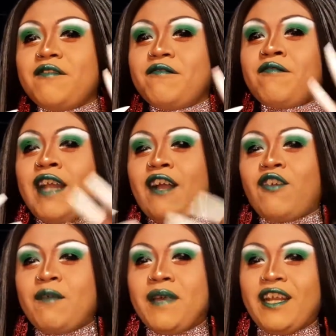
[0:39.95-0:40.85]
when I go
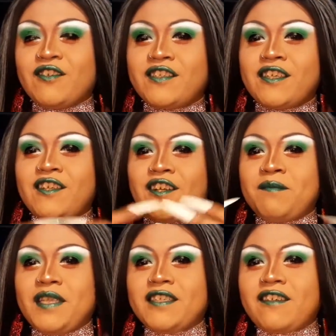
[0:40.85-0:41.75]
get my nails done, they're gonna
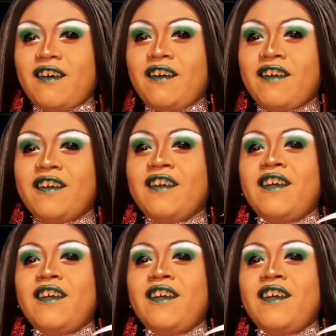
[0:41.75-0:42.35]
be this long,